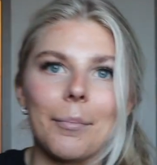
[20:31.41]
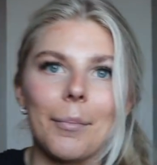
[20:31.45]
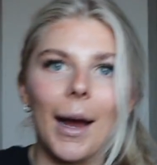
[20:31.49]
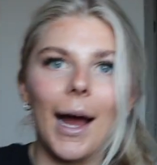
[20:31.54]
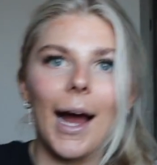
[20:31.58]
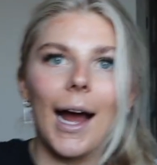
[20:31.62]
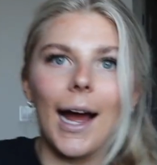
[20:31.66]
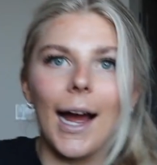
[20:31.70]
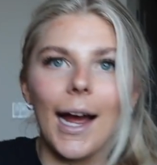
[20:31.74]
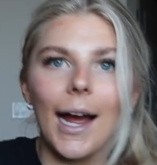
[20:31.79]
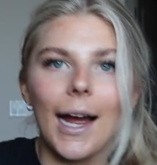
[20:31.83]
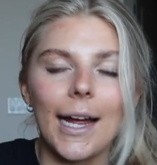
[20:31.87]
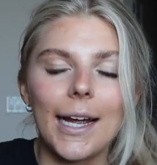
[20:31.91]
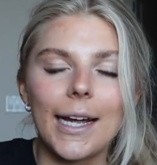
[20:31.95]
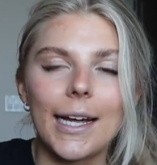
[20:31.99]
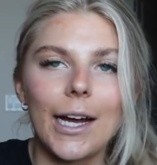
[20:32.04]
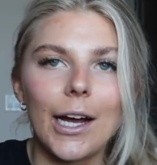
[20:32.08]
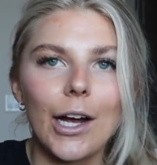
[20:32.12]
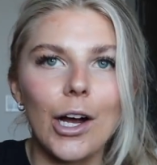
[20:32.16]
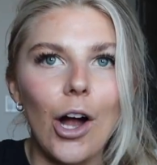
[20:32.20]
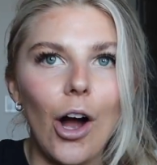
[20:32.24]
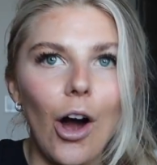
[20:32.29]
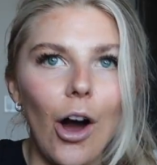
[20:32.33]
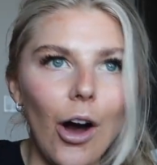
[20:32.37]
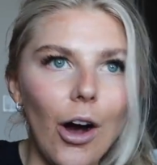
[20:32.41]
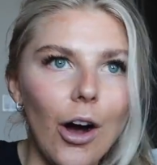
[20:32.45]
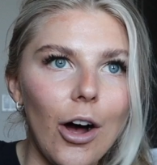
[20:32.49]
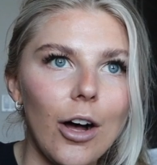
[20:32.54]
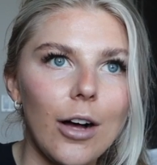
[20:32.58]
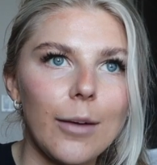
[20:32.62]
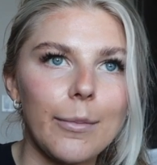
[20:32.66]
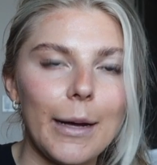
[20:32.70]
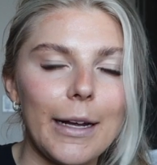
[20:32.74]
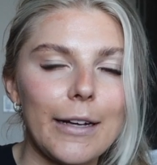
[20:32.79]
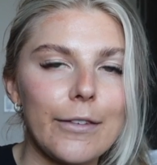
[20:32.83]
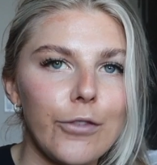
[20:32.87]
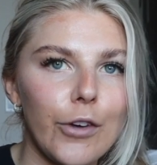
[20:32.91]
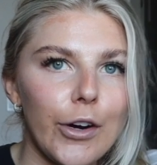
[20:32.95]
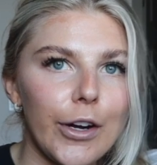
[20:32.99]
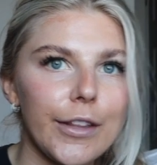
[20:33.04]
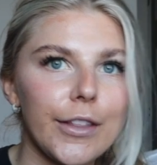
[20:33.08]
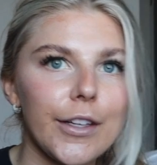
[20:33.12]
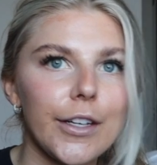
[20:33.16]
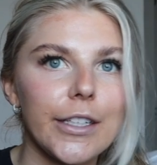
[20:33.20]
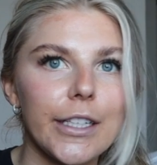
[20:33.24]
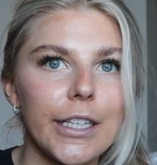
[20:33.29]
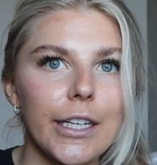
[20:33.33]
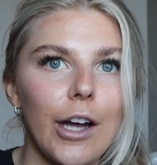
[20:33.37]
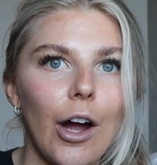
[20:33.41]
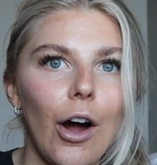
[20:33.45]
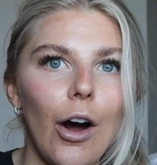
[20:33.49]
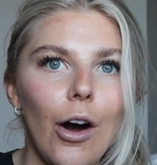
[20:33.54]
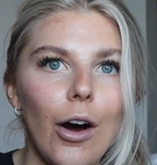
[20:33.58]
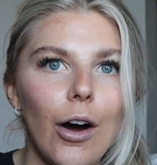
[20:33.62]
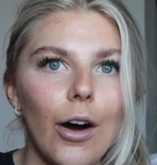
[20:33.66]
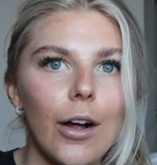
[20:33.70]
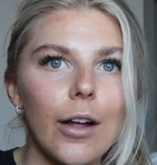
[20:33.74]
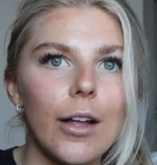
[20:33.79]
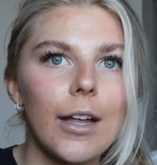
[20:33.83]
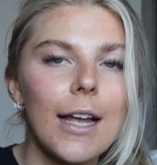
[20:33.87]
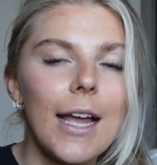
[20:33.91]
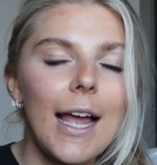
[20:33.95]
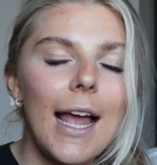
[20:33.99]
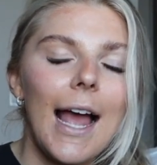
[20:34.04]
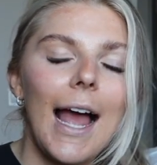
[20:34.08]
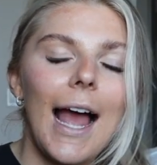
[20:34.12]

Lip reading: my call, my 4:30 call,